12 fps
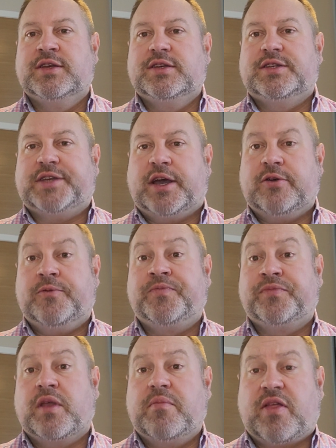So
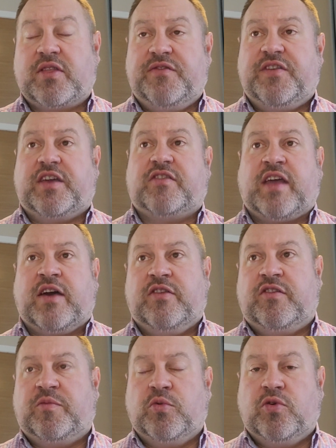monthly figures out
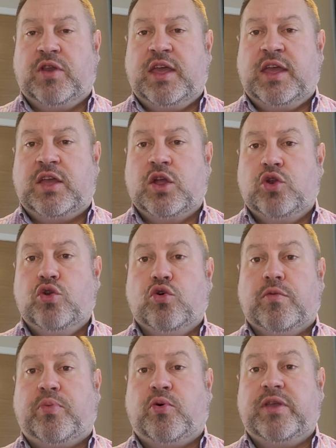this morning,
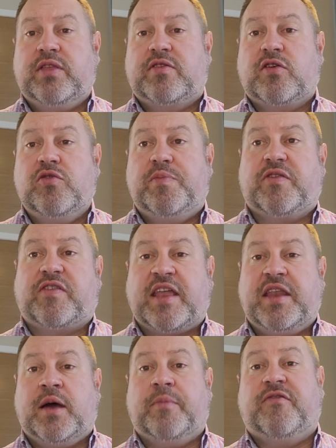
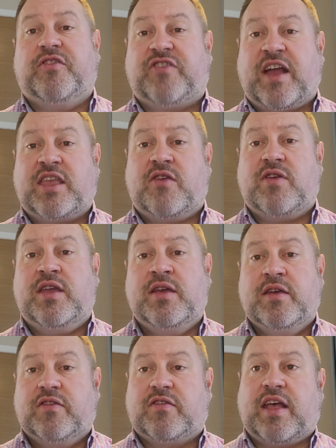0.2% up for January.
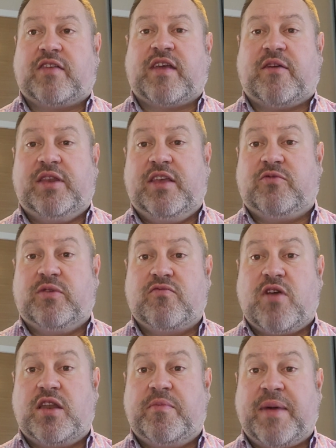So that's how it is. We
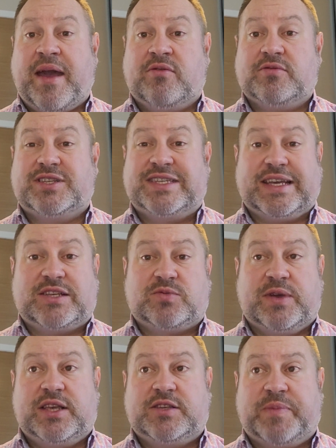run about 6
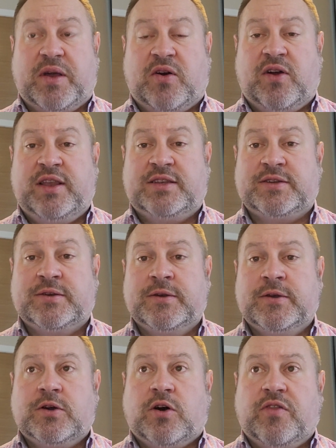weeks behind
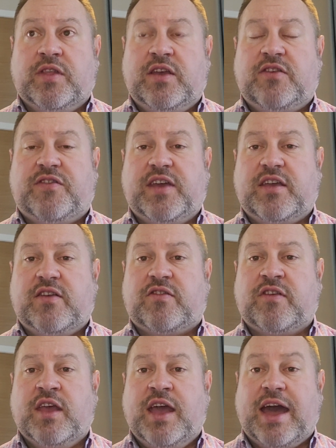on these
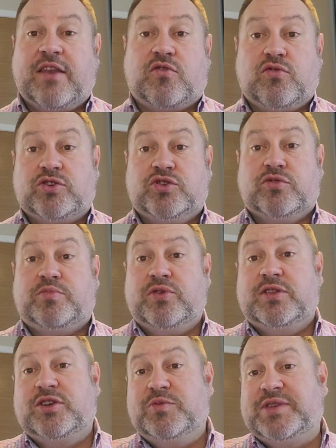figures. And of course,
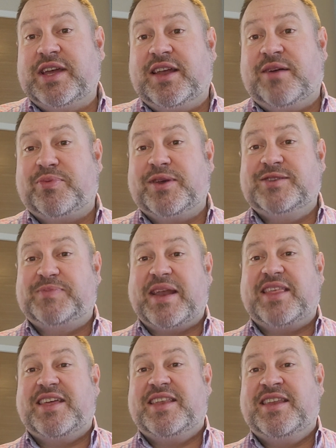0.2% up is
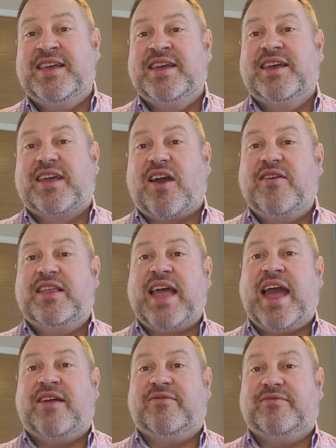better than going
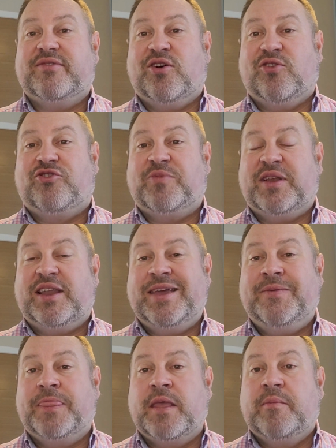down
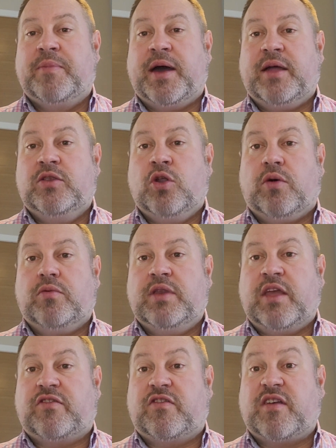ultimately, but not
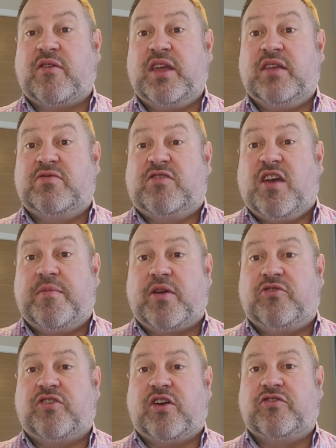necessarily a
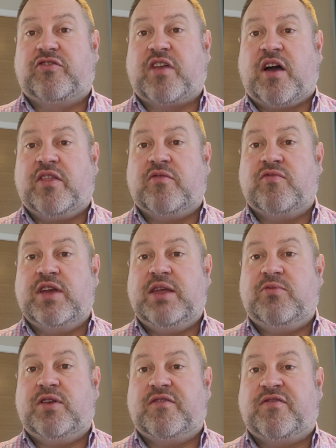turbocharged start that really
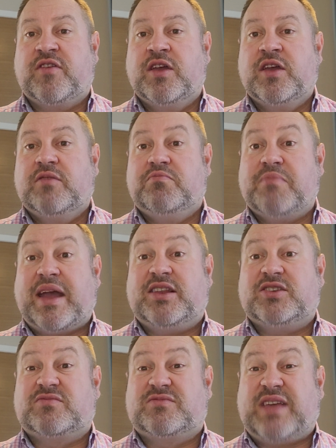would have made
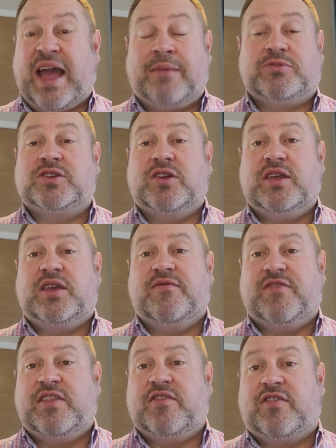us absolutely
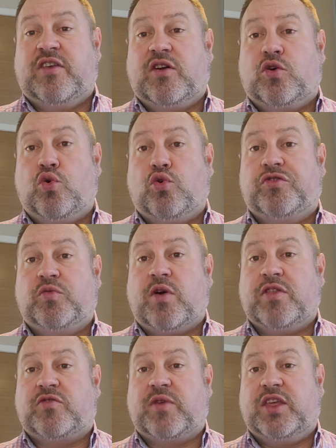convinced that
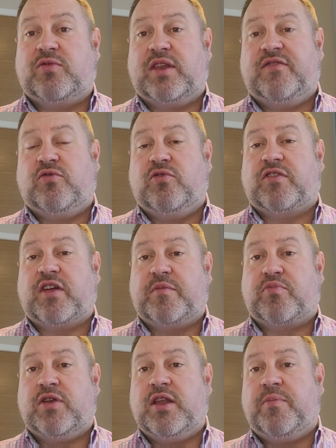Q1 2024 is going
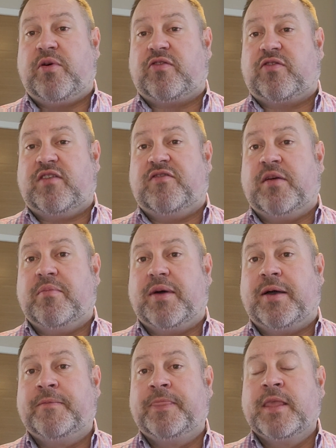to print a positive number.